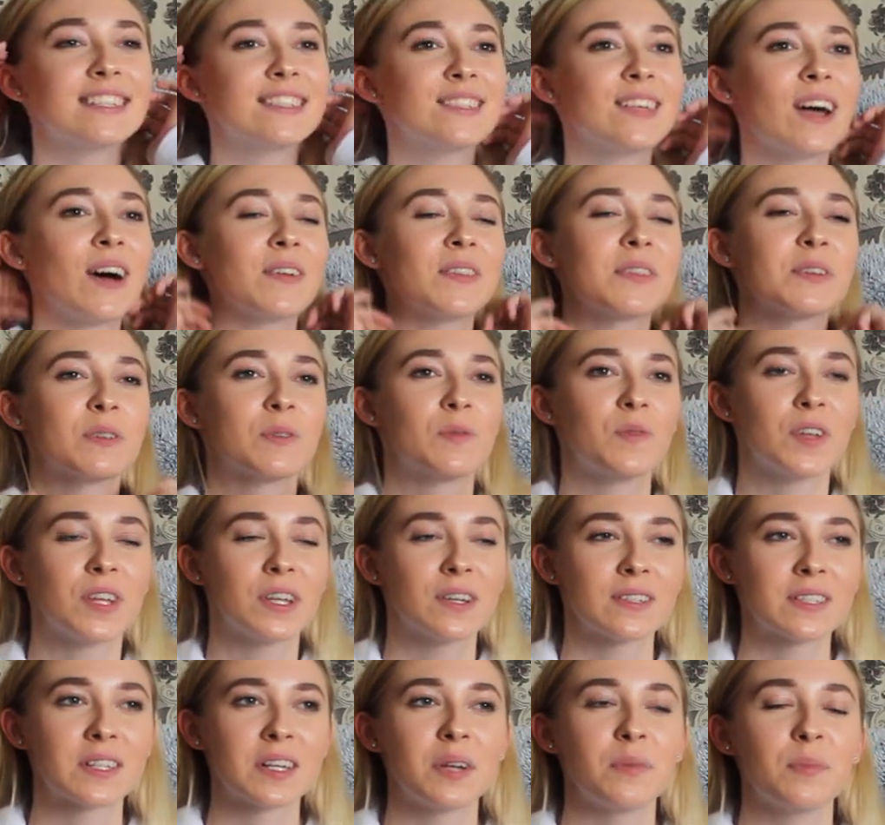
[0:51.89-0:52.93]
So this
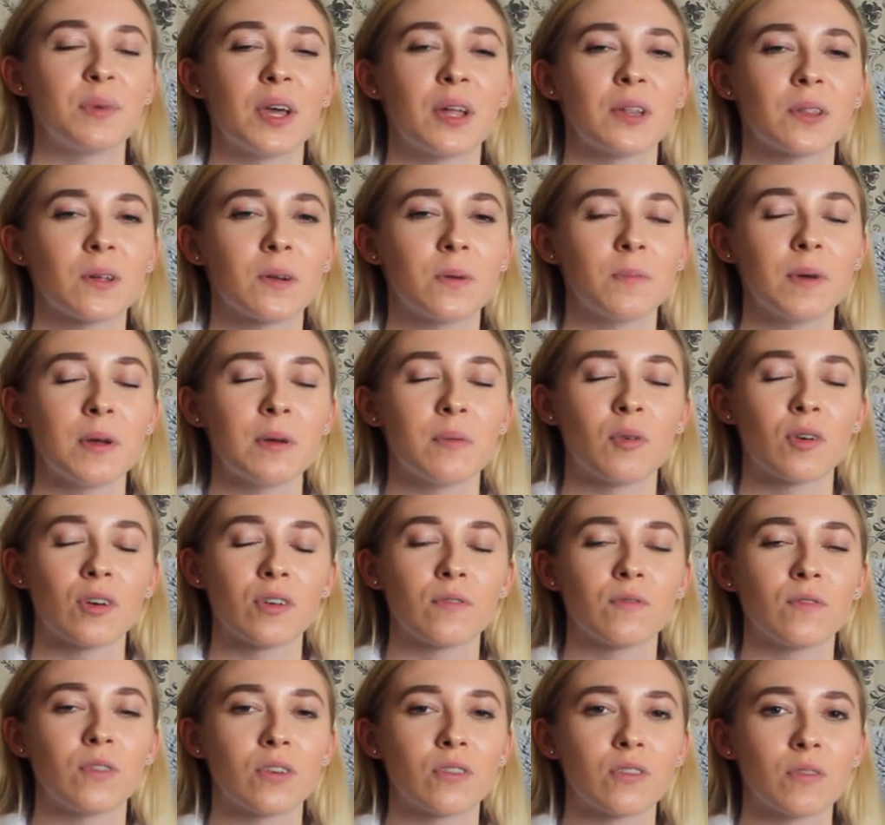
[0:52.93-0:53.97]
video is going to be a little bit
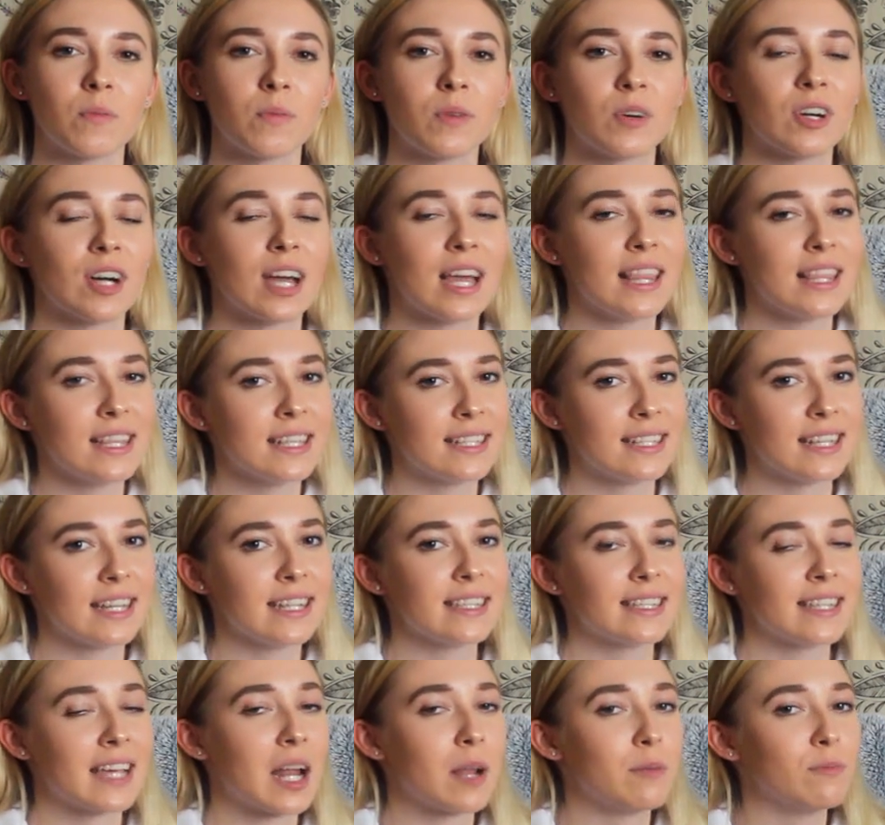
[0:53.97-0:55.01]
more vulnerable in the
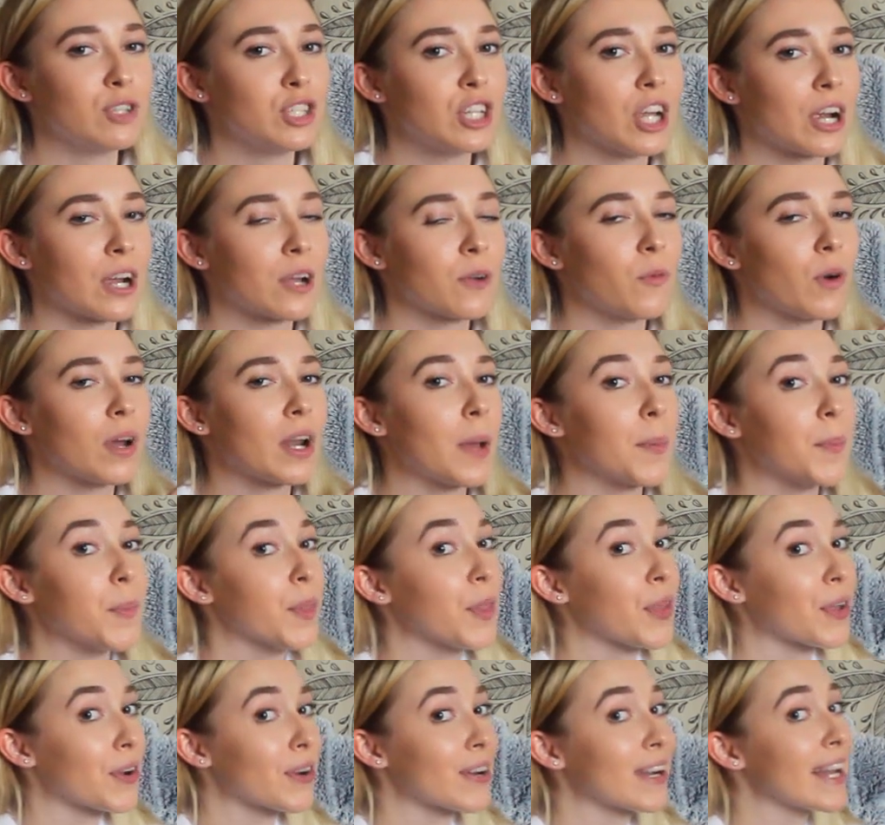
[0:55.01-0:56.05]
sense that I'm sharing what I'm
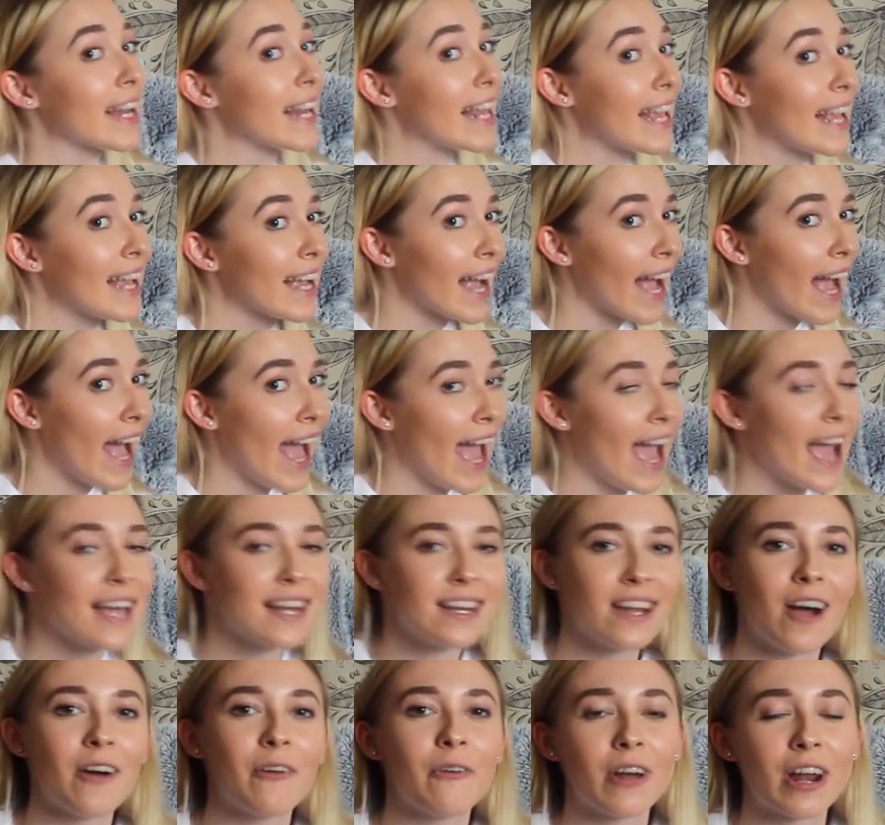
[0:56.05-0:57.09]
learning
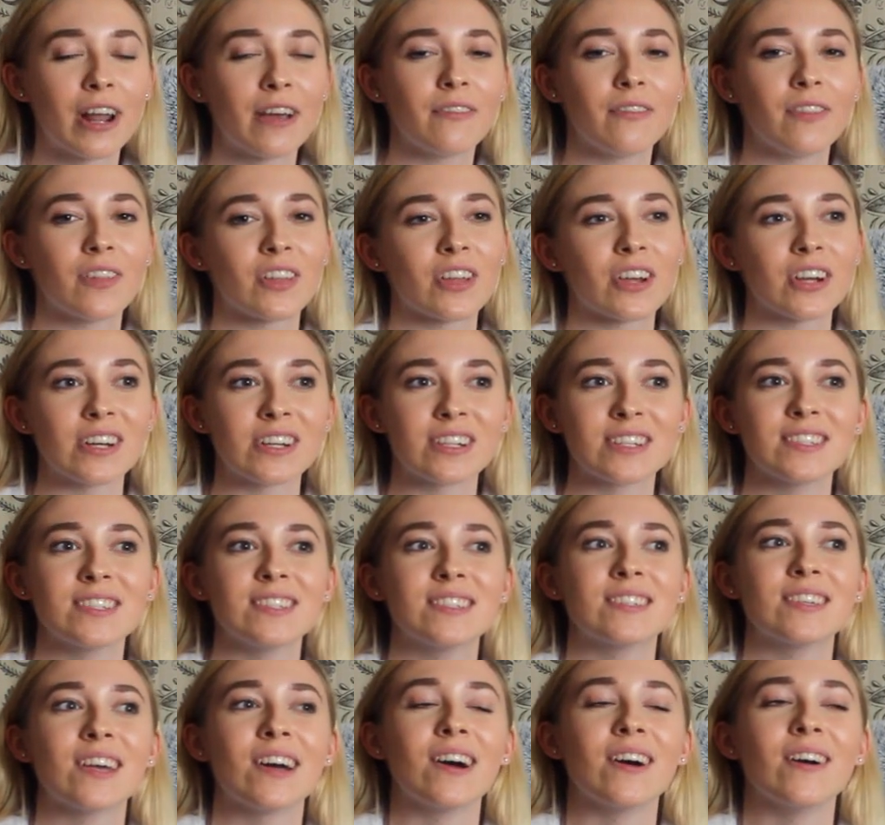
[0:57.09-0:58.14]
and not what I've learned.
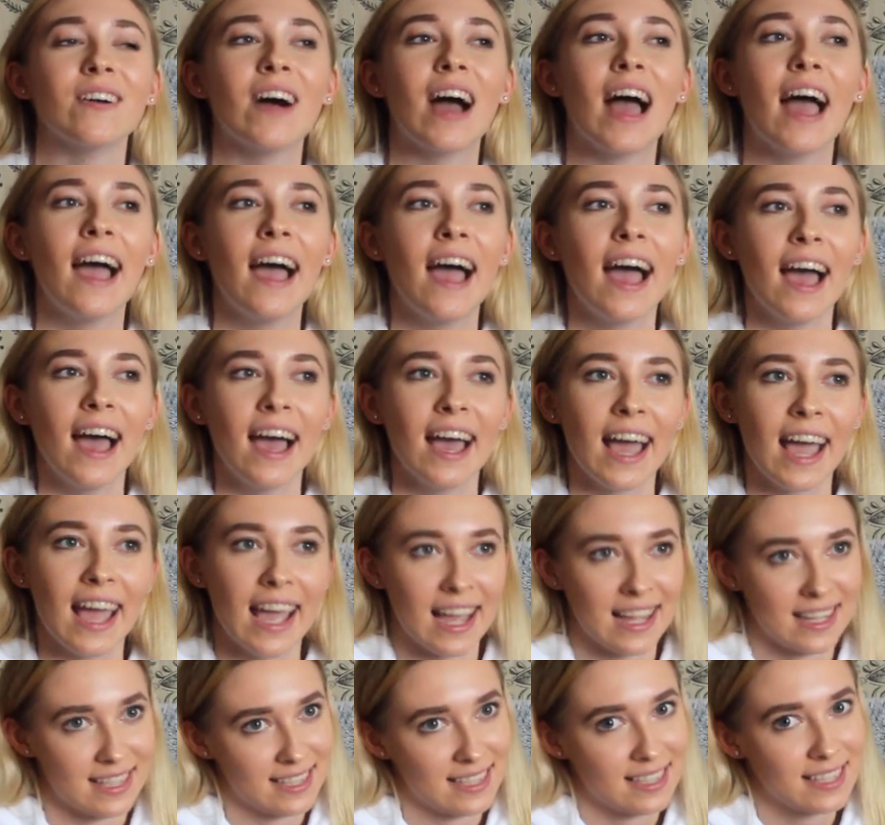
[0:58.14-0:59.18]
So
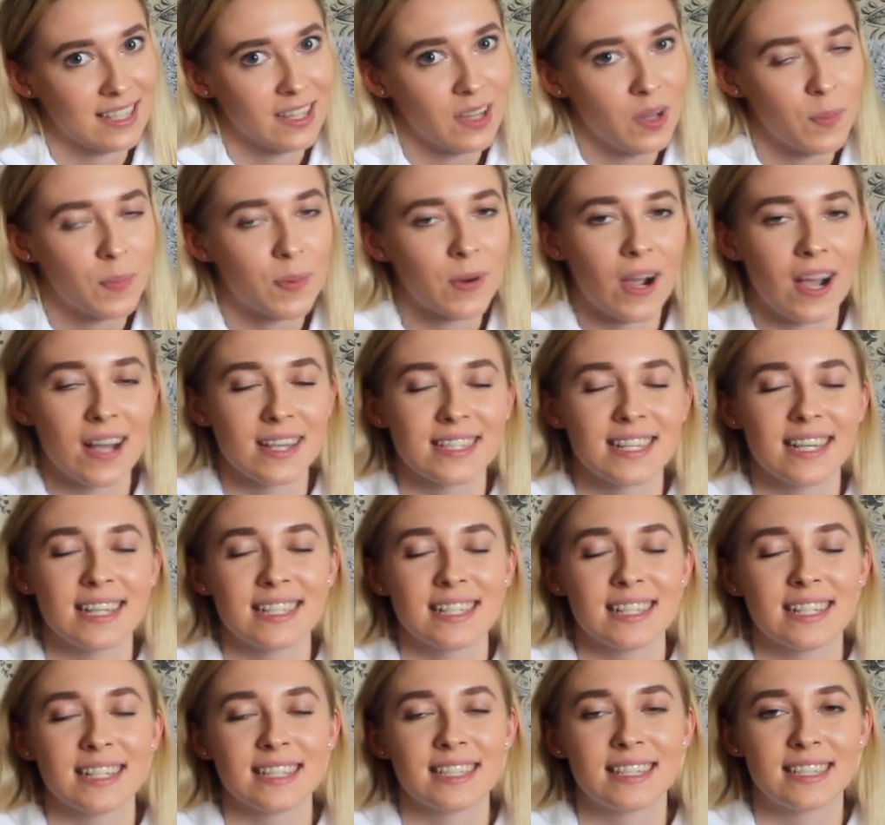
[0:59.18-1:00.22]
it's still a
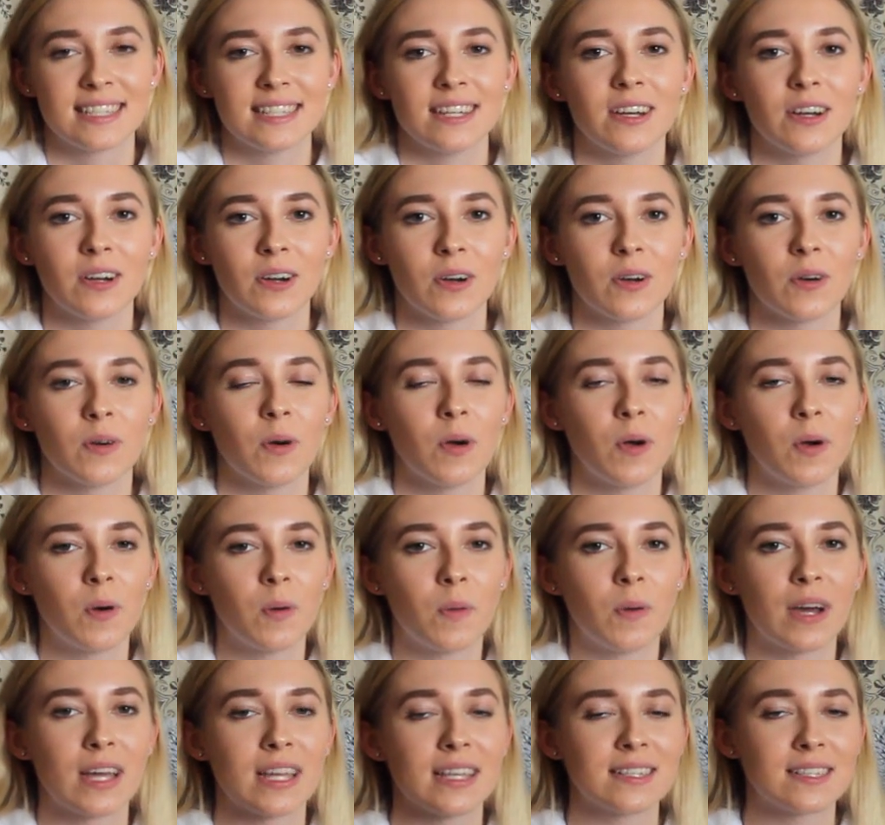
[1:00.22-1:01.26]
process and it's still
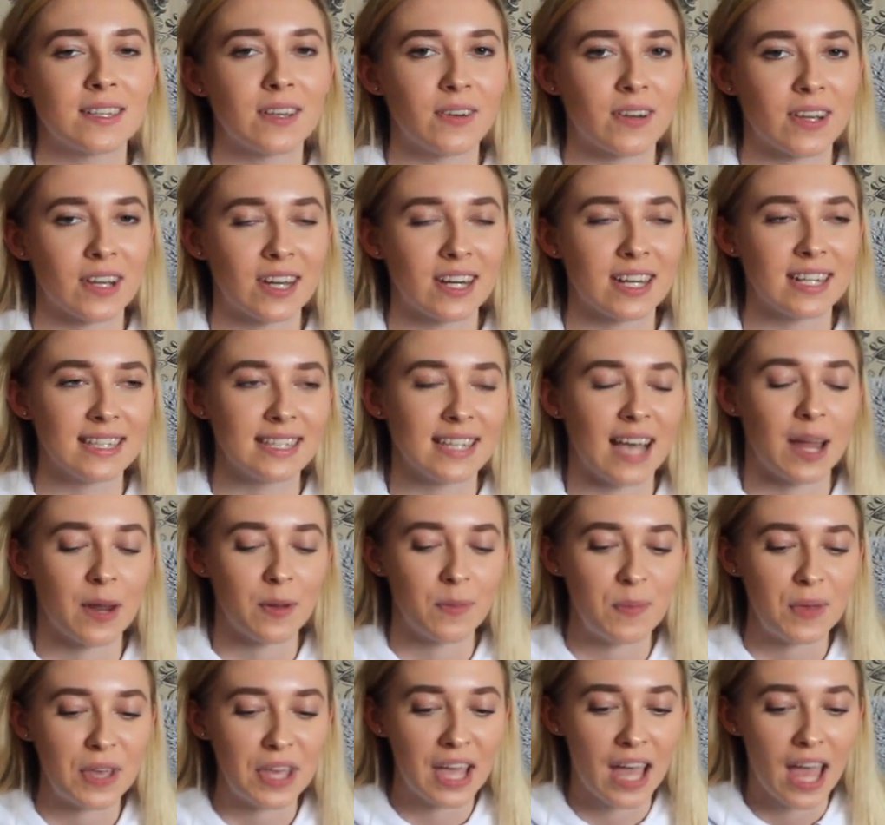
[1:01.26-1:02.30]
what is going on inside
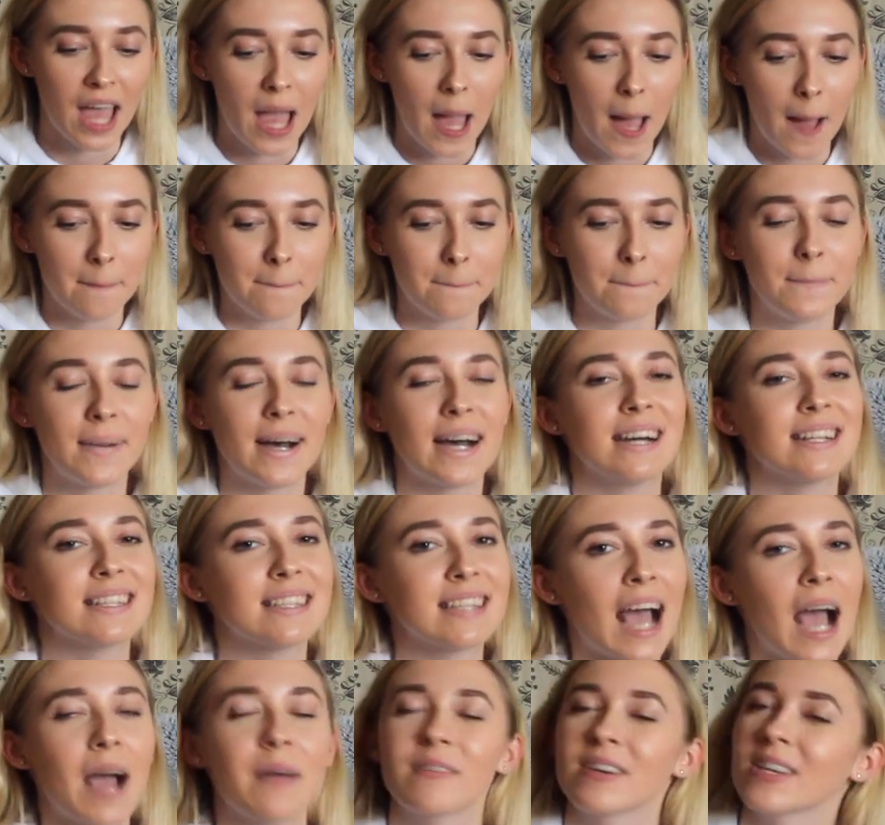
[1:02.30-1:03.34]
of me,
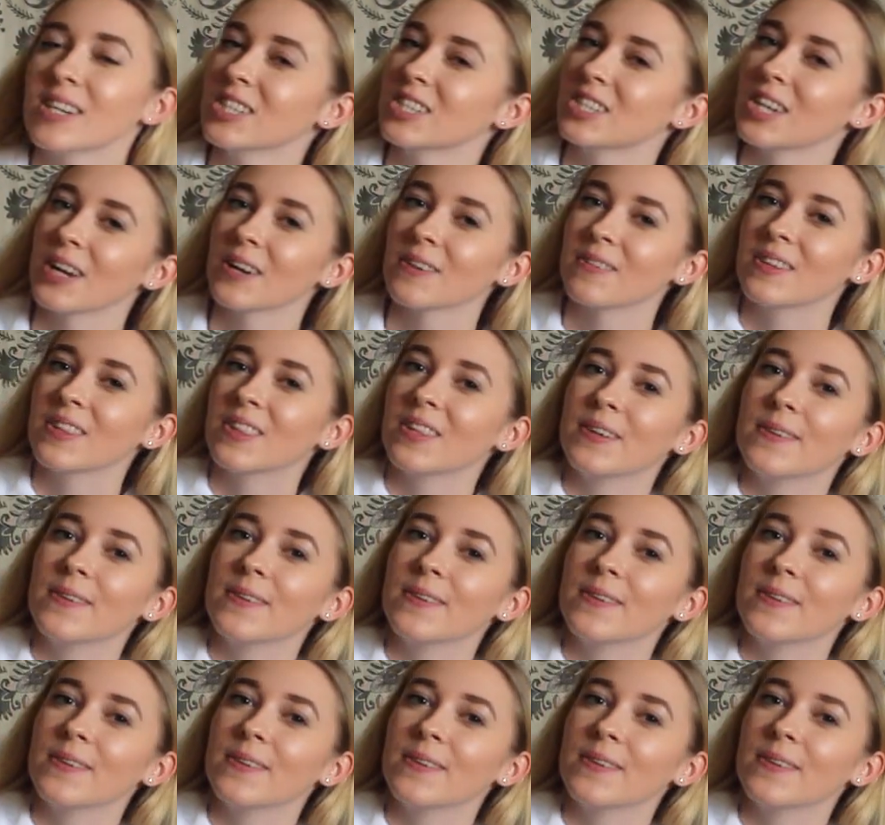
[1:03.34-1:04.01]
but I'm going to share it with